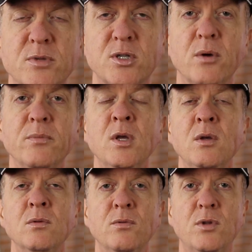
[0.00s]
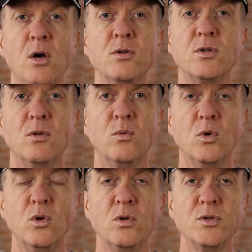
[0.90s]
So those are the
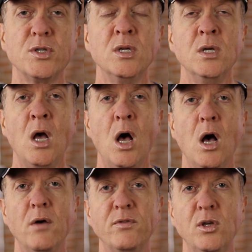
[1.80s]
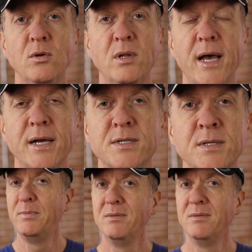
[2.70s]
rules of QLACs.